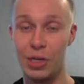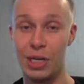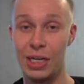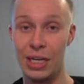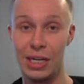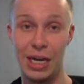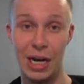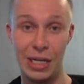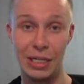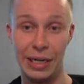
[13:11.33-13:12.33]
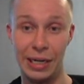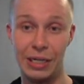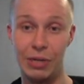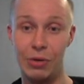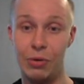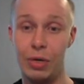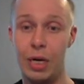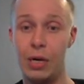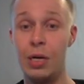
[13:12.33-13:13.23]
And he does let it go down